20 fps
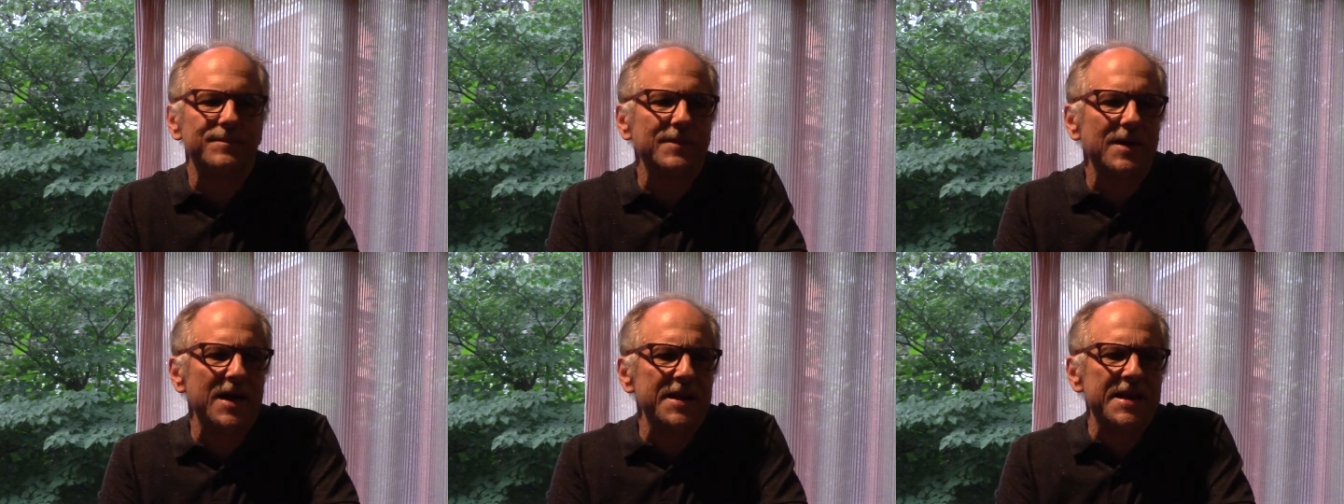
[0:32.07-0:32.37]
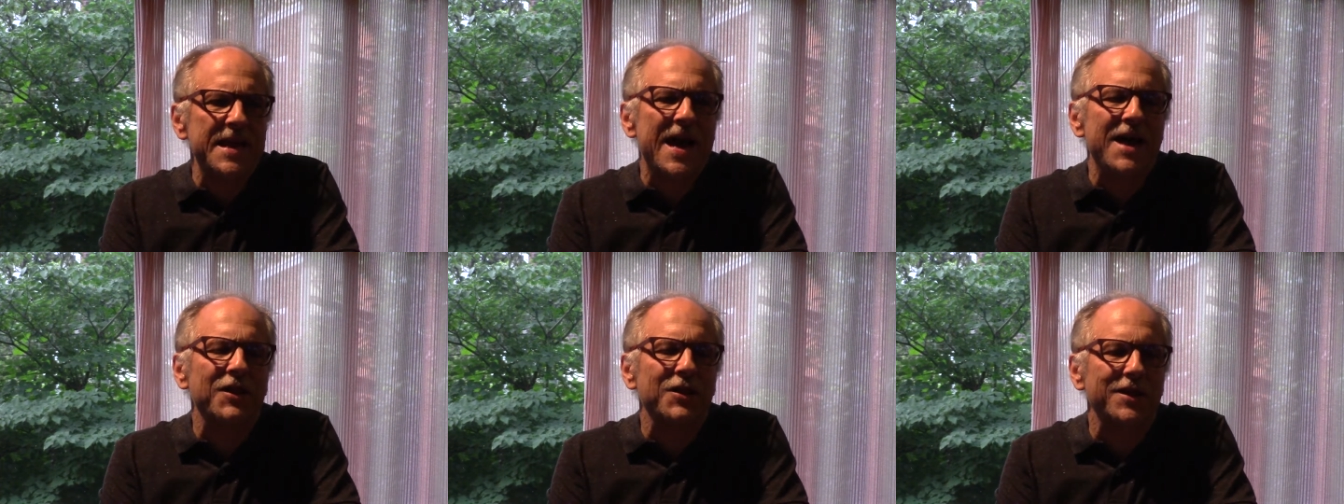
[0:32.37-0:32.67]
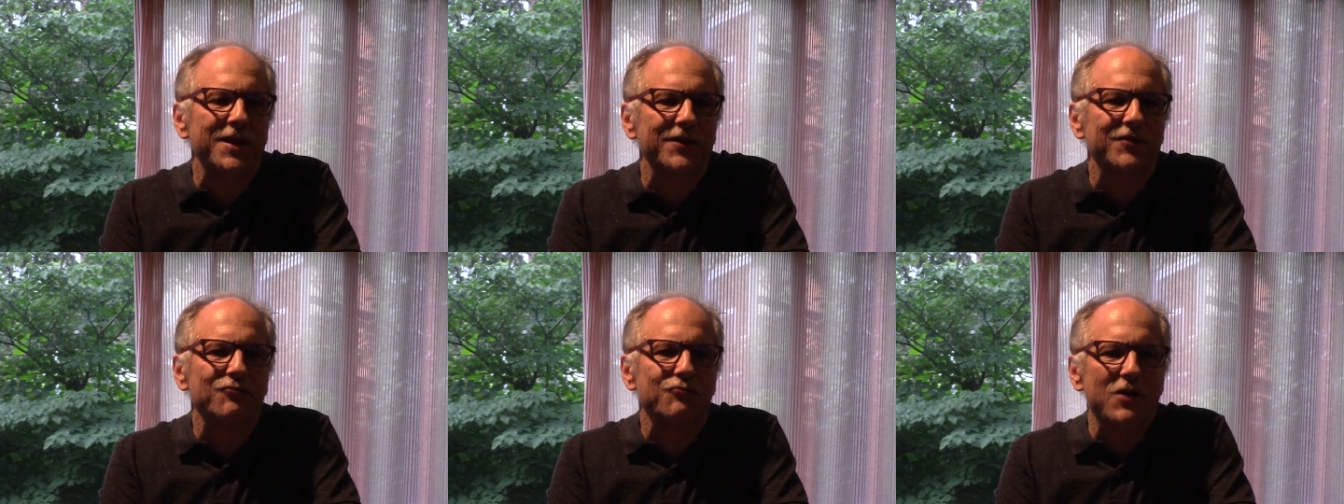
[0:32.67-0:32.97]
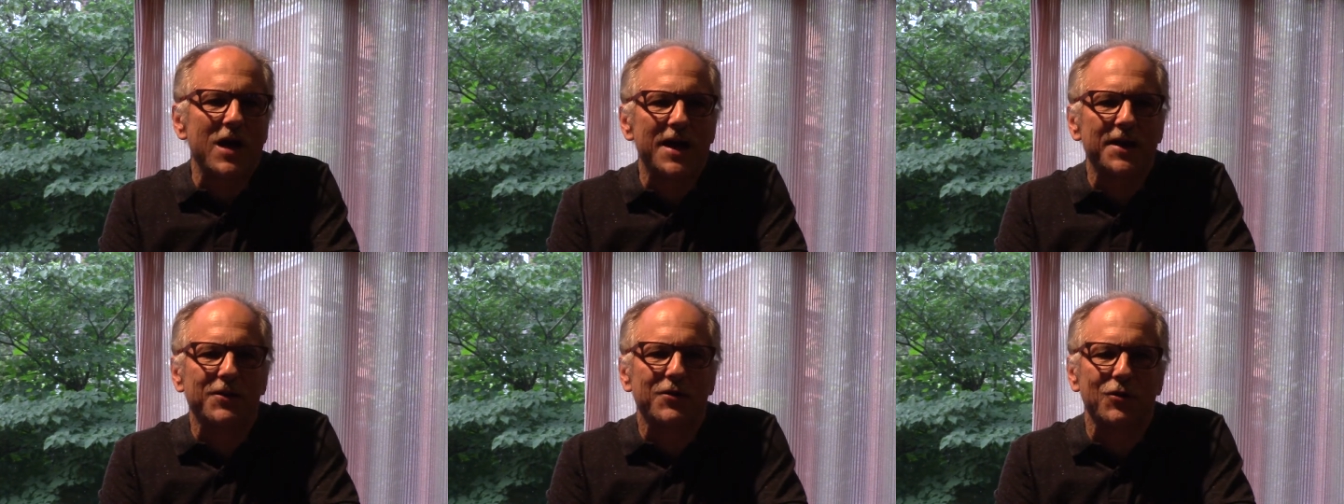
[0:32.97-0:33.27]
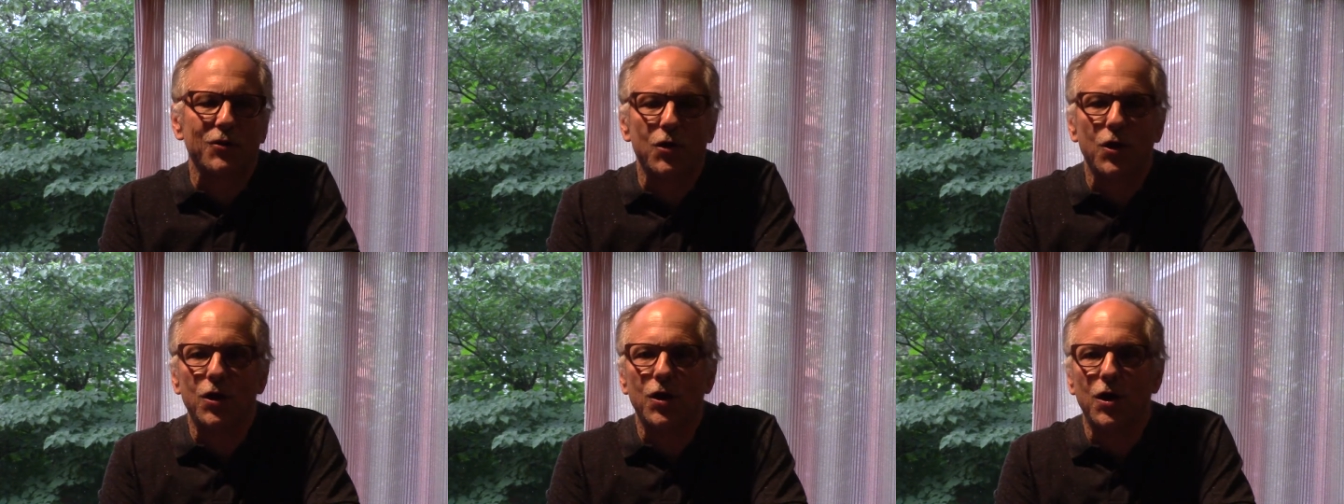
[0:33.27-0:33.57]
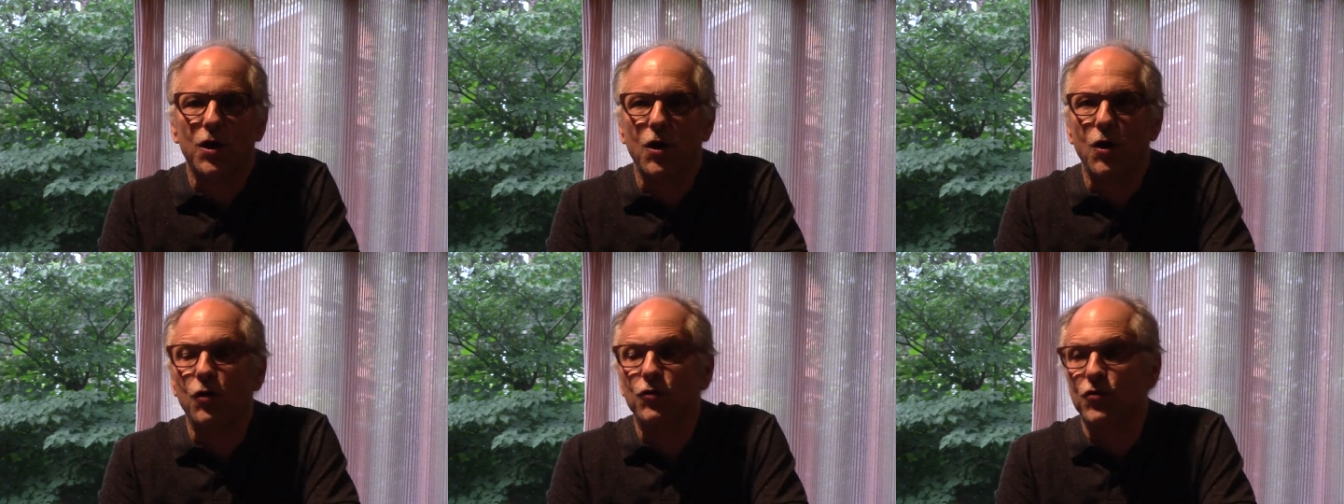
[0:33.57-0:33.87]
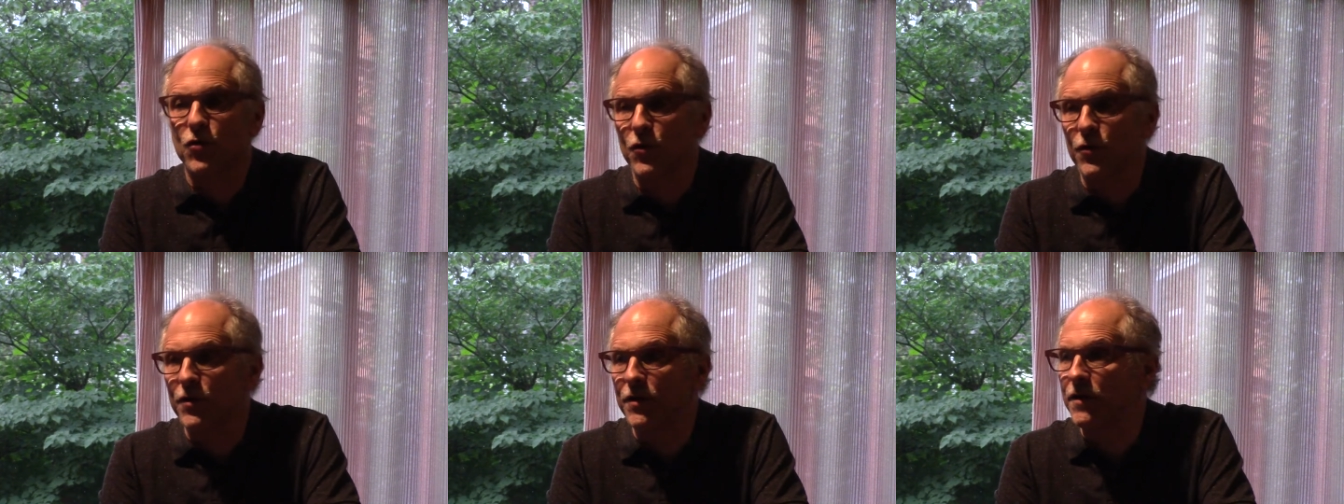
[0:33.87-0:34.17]
analogous radical
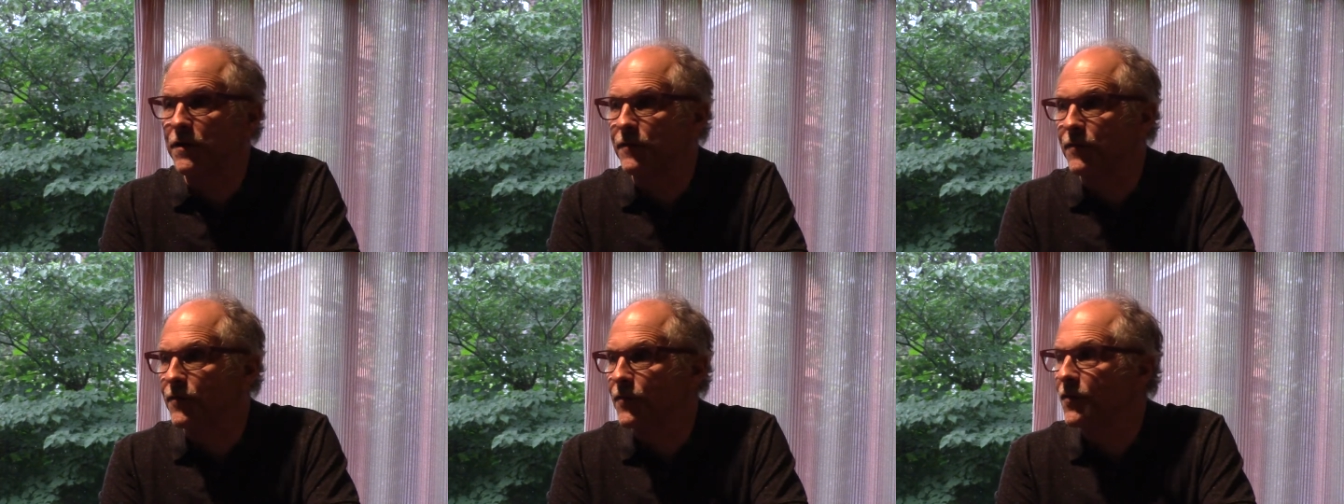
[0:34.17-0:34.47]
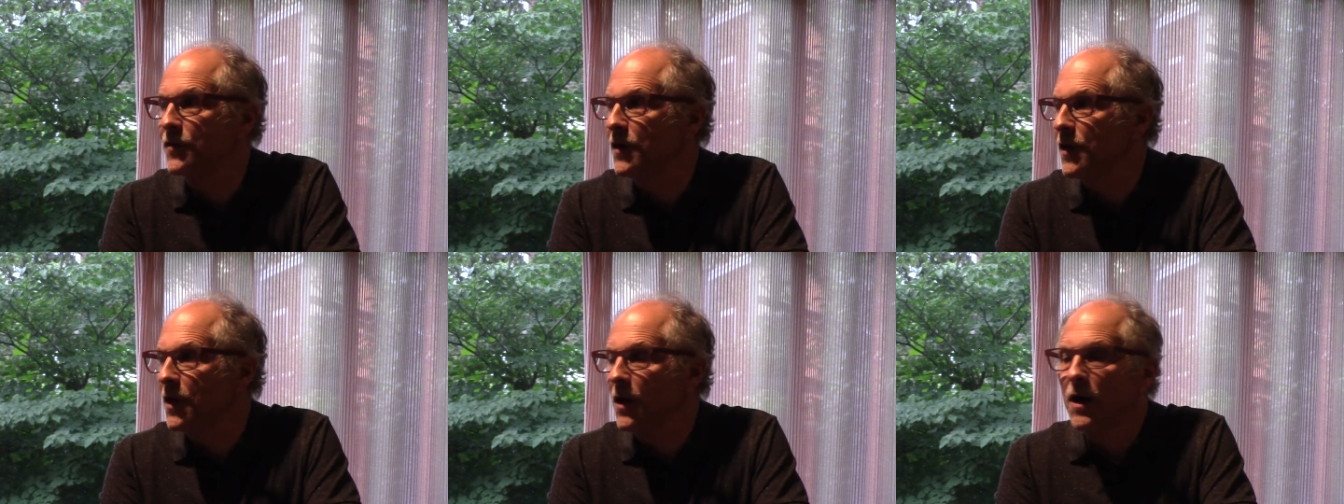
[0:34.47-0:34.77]
alternatives